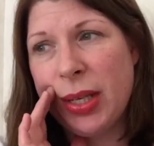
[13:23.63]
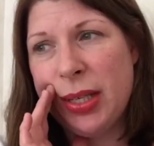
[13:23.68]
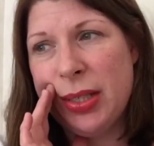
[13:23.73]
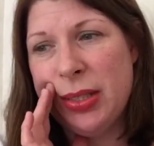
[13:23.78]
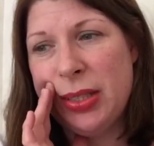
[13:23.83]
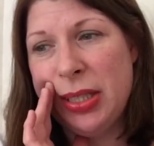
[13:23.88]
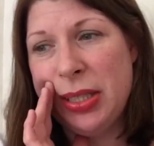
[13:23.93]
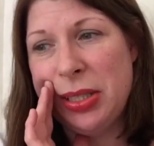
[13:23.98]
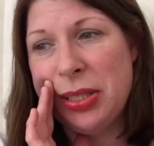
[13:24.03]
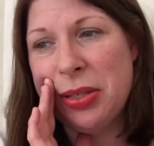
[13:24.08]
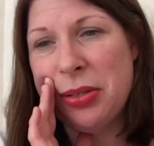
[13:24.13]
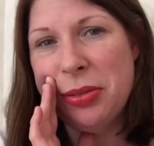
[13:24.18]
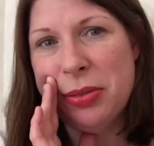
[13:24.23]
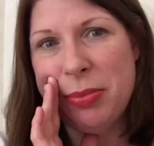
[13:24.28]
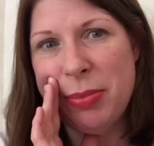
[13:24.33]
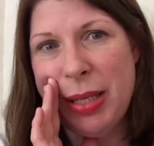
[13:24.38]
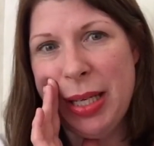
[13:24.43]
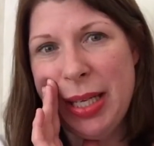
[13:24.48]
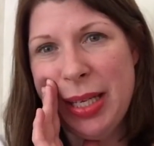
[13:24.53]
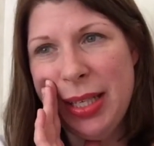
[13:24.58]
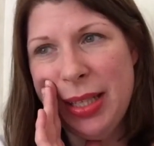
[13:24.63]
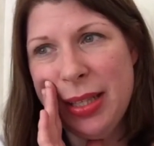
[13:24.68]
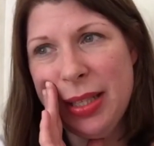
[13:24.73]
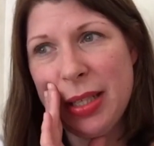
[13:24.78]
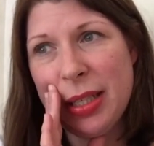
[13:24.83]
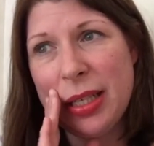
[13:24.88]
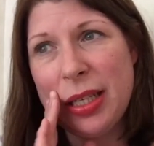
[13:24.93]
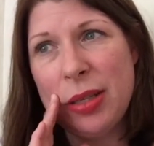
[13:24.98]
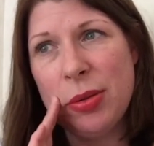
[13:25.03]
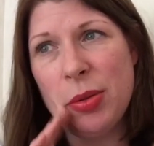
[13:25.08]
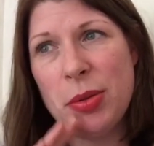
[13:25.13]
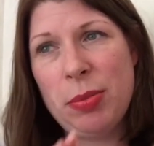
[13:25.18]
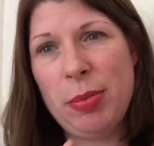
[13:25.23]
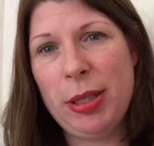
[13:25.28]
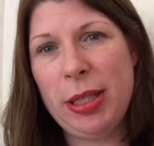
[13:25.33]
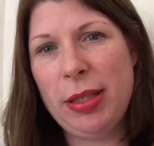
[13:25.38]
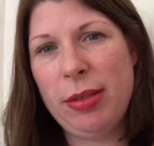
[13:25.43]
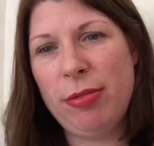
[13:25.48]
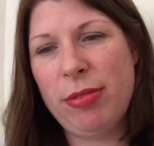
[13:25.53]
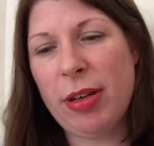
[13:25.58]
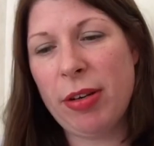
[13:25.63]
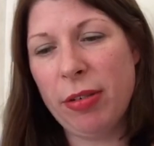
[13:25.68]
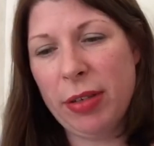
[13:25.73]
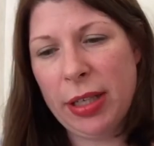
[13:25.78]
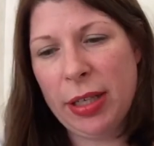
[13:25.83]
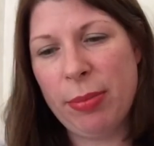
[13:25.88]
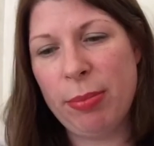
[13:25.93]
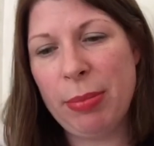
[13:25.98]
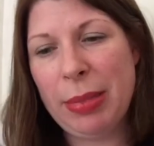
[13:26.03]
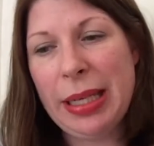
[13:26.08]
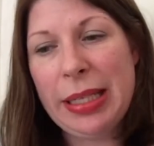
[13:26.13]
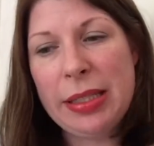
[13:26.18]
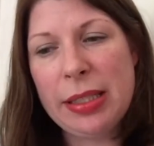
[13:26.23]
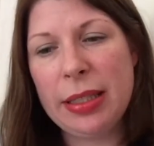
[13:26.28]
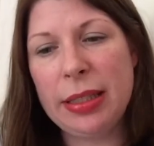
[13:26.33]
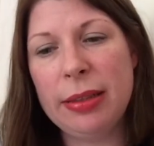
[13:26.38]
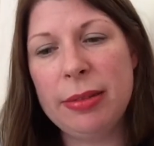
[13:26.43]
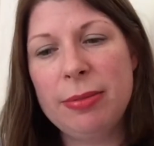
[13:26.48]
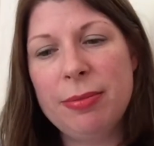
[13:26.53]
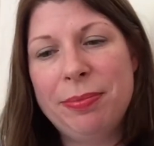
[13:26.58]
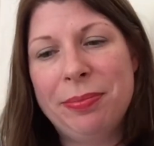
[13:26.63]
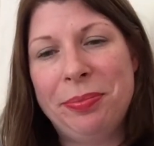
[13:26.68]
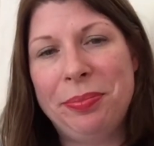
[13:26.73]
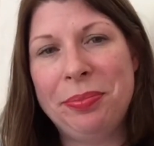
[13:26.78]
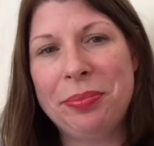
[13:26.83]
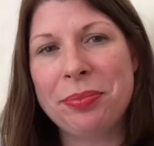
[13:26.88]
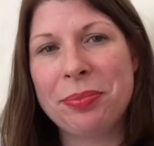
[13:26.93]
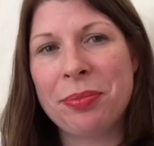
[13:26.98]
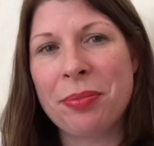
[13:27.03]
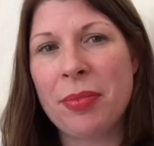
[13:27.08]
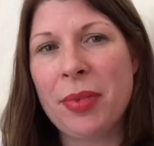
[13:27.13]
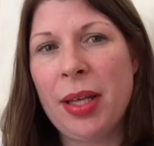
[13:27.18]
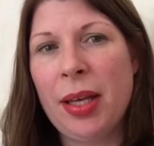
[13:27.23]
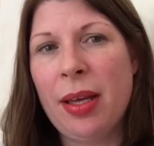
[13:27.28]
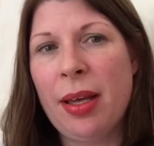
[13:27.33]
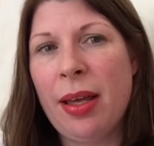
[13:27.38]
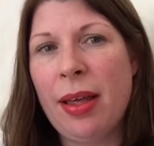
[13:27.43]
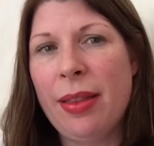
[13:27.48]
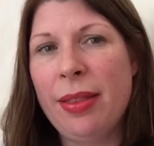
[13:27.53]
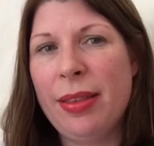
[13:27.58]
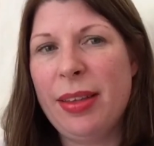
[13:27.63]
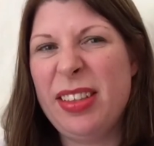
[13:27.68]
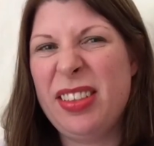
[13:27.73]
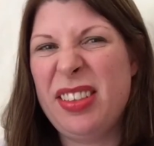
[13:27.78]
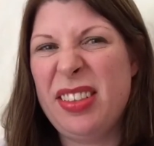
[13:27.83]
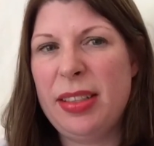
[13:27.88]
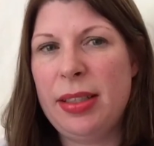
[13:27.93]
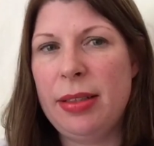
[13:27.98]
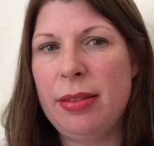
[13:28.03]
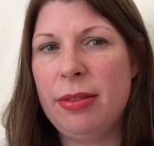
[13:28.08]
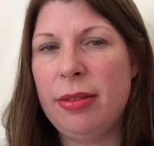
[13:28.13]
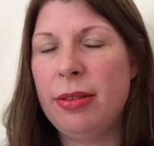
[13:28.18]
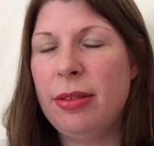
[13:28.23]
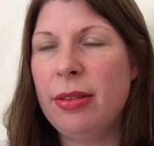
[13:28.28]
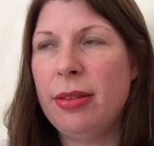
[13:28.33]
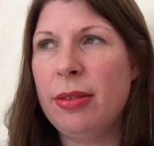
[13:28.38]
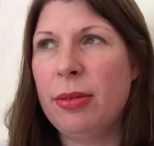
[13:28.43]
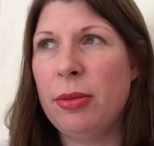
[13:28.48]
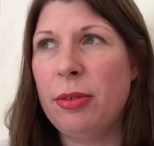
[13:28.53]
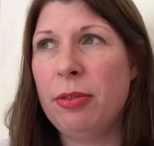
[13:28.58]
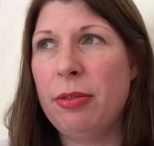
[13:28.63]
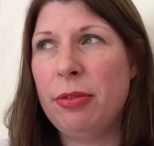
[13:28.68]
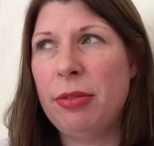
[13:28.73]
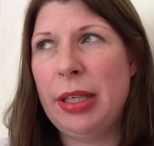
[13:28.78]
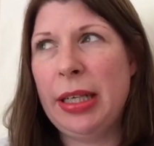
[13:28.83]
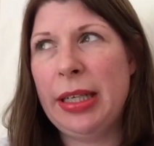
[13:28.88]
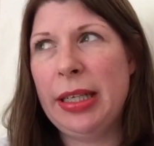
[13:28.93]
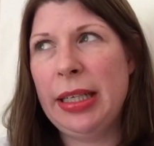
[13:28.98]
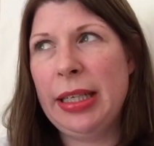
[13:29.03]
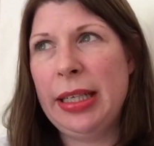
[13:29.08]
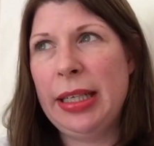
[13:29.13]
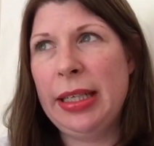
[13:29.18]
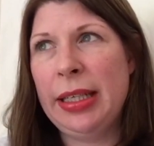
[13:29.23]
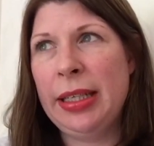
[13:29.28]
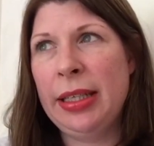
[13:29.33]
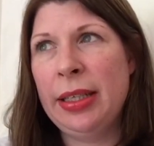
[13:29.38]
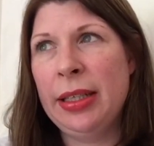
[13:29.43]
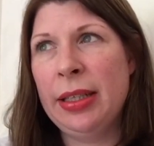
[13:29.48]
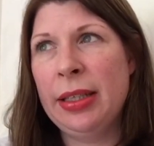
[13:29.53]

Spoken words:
She told me that it would be very unpleasant, that she didn't really